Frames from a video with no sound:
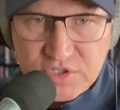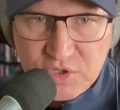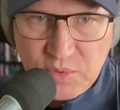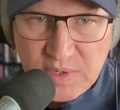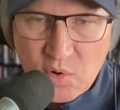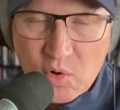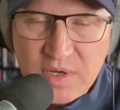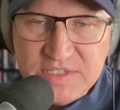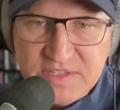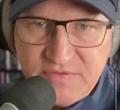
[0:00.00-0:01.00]
to it, or
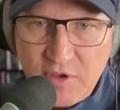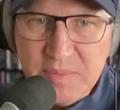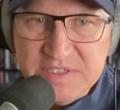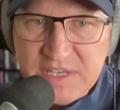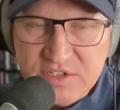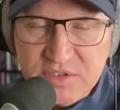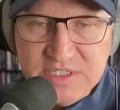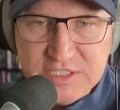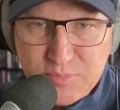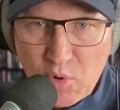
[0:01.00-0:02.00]
is the film essentially
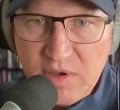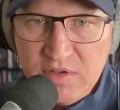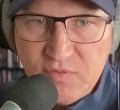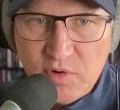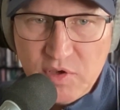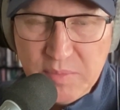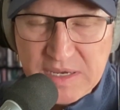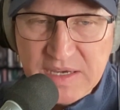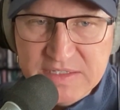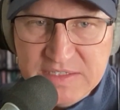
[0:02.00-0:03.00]
spoiled for you
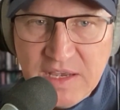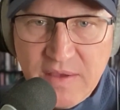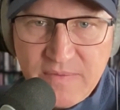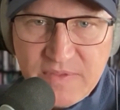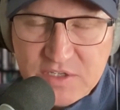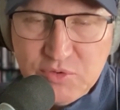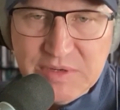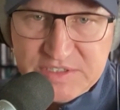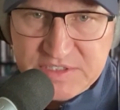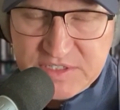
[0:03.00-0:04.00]
because the
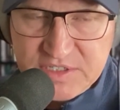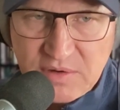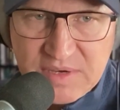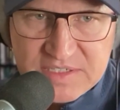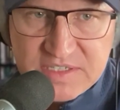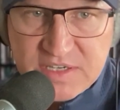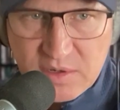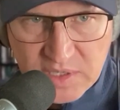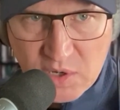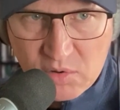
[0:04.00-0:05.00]
twists don't
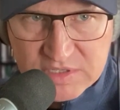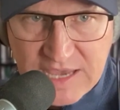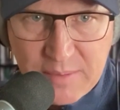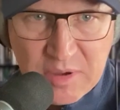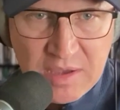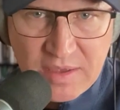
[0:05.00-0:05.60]
necessarily hold up?